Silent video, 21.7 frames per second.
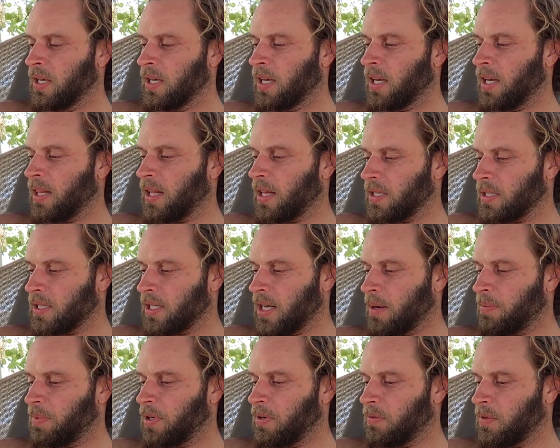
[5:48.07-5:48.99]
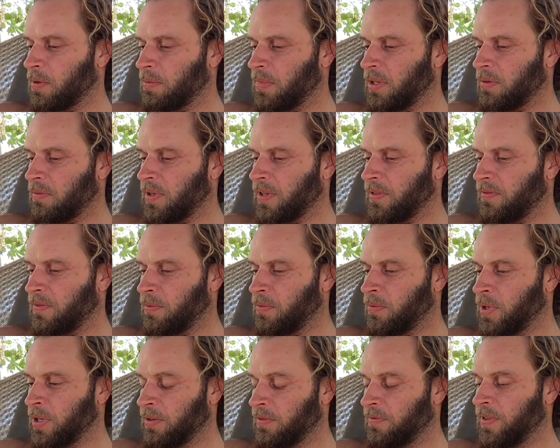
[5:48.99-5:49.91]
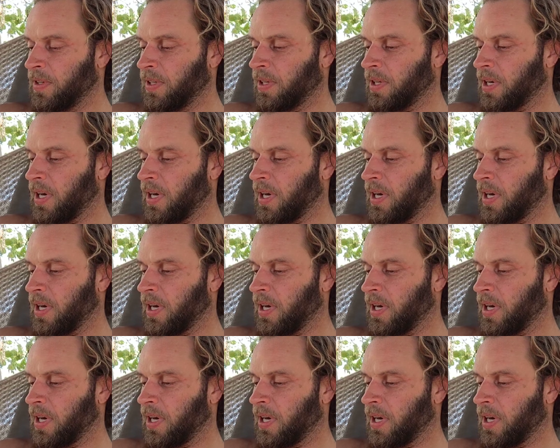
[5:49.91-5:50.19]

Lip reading: and that stopping will mean we will feel